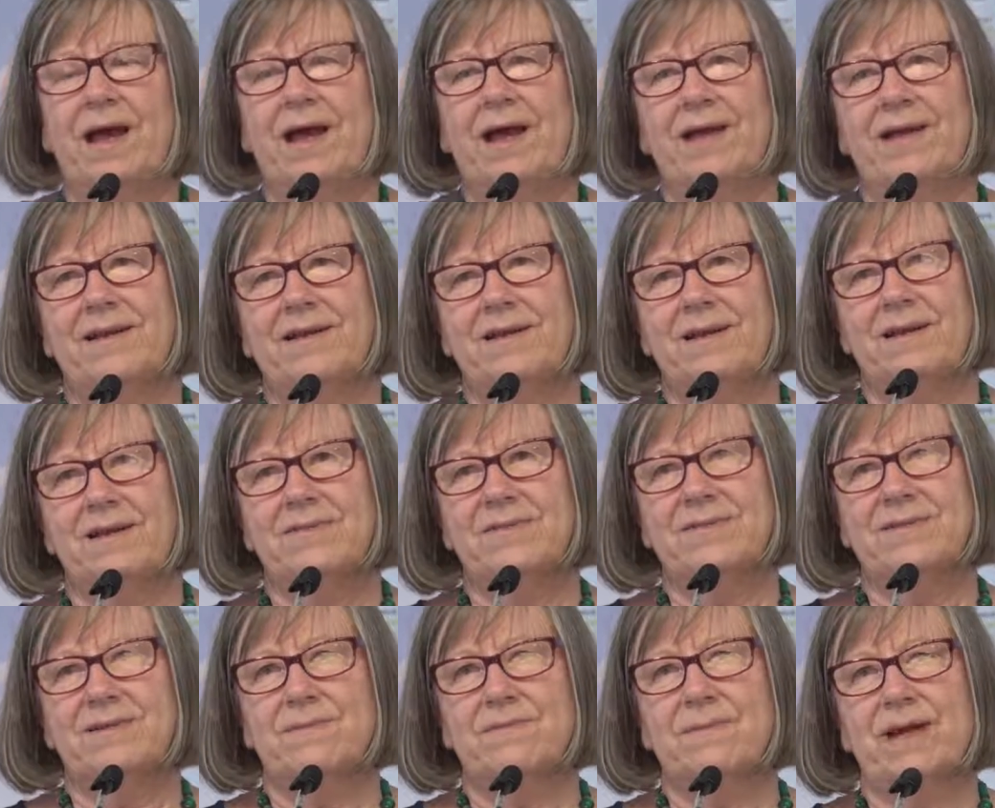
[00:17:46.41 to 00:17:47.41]
and he
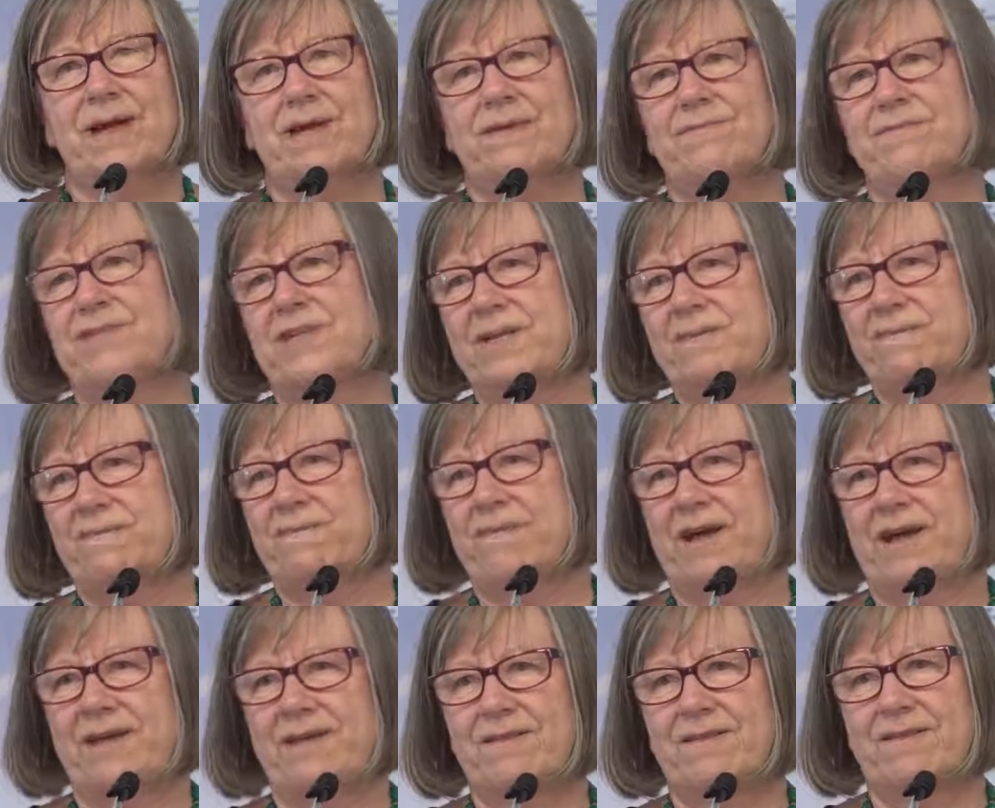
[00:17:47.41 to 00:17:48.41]
was a man of deep
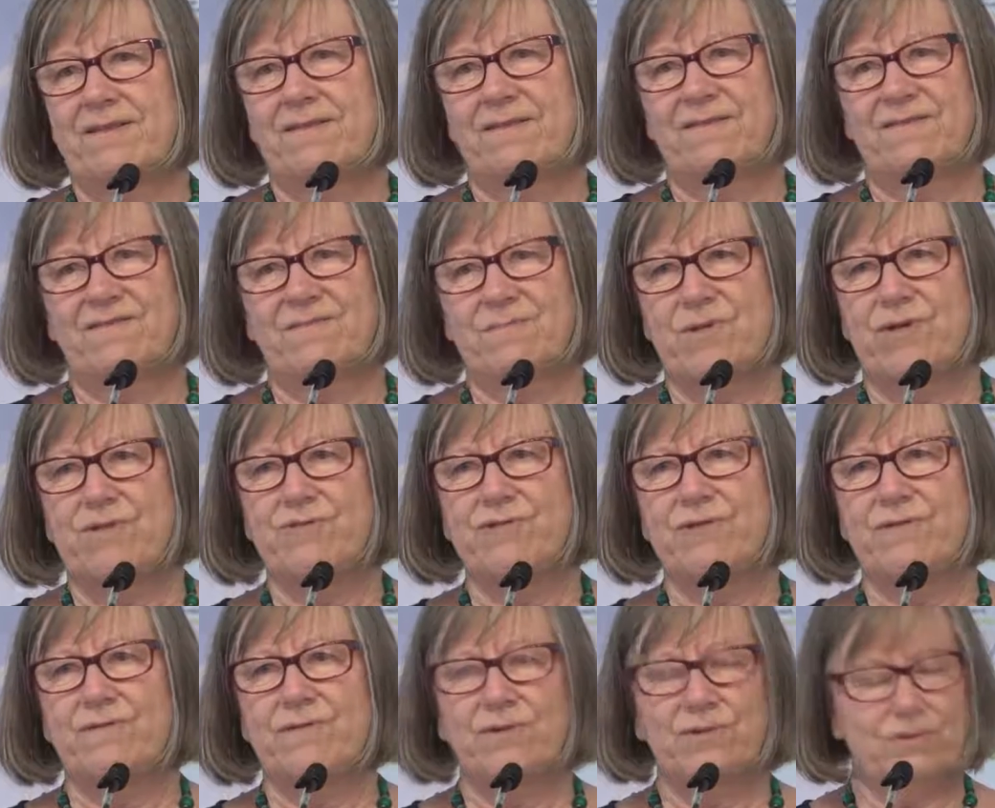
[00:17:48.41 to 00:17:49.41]
faith, of
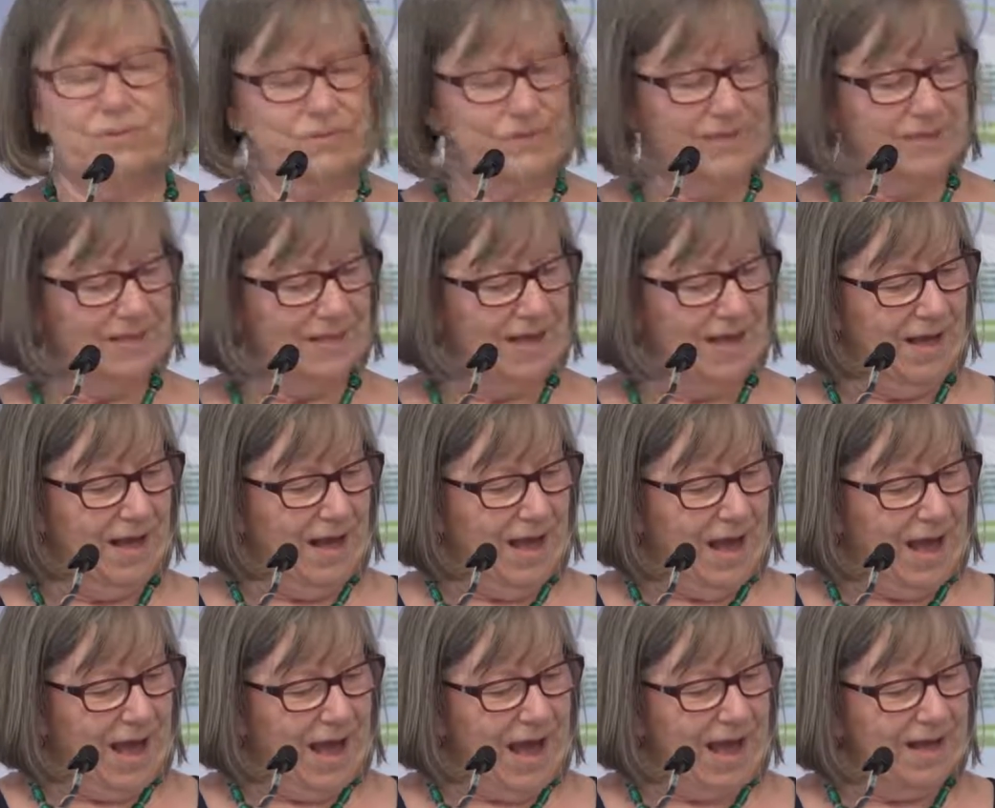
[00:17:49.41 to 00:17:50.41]
moderate views,
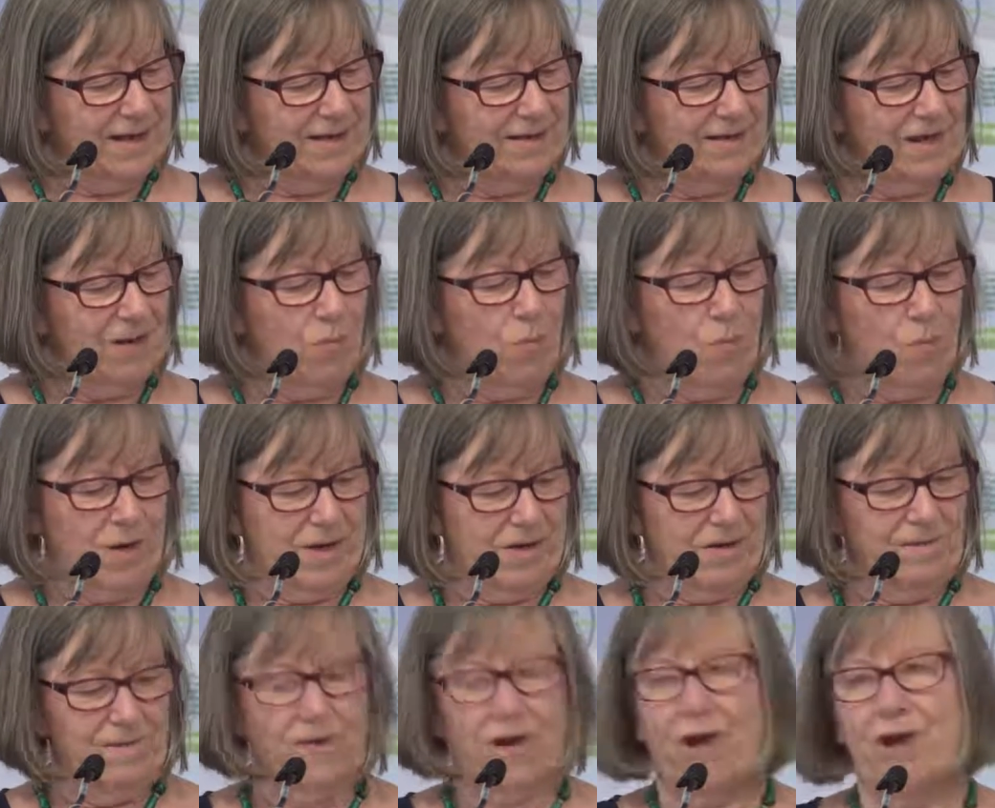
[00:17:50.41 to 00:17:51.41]
and
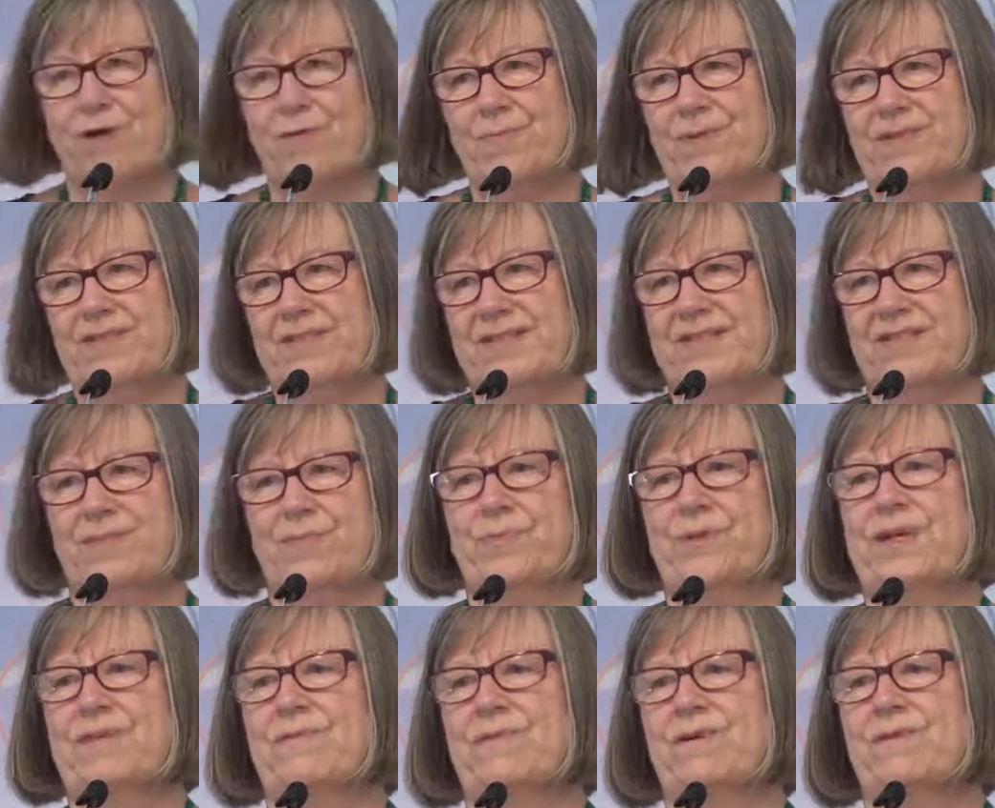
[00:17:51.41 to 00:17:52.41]
wonderful openness to
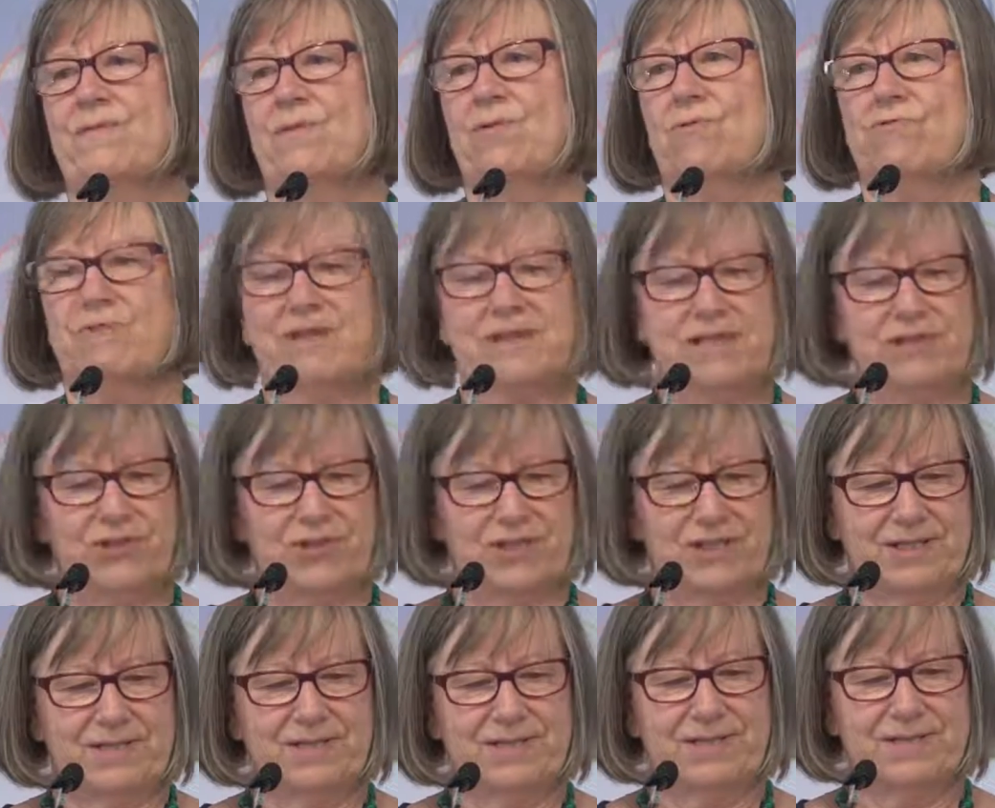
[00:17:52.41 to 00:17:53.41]
people of all
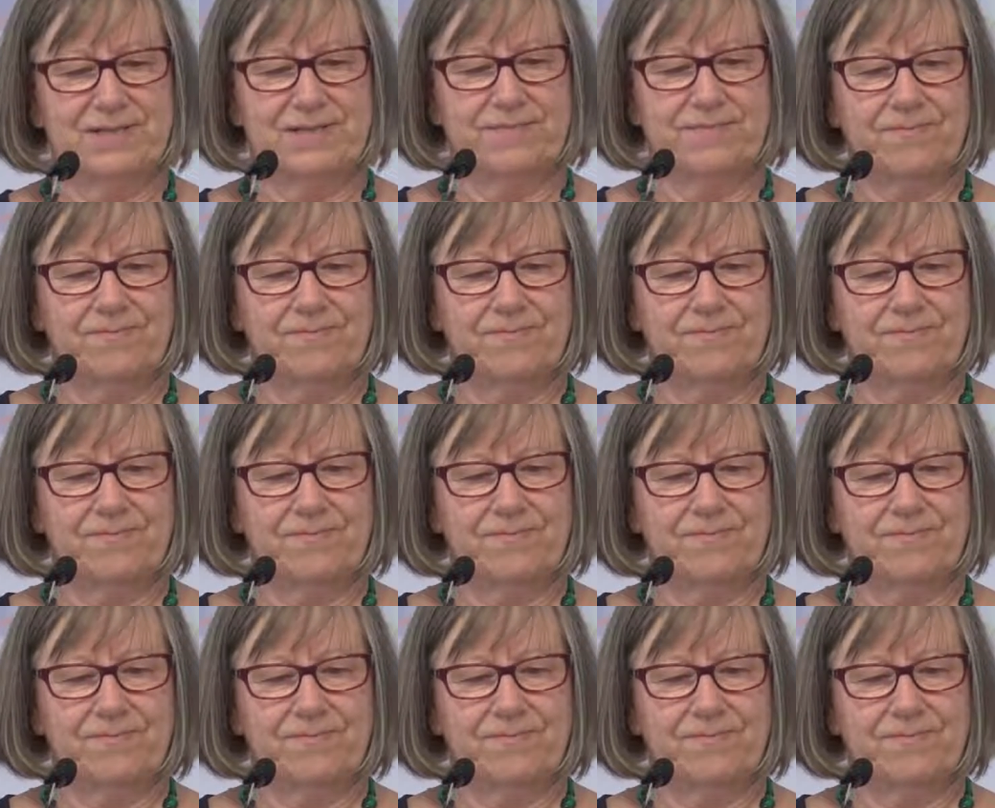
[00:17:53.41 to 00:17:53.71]
religions.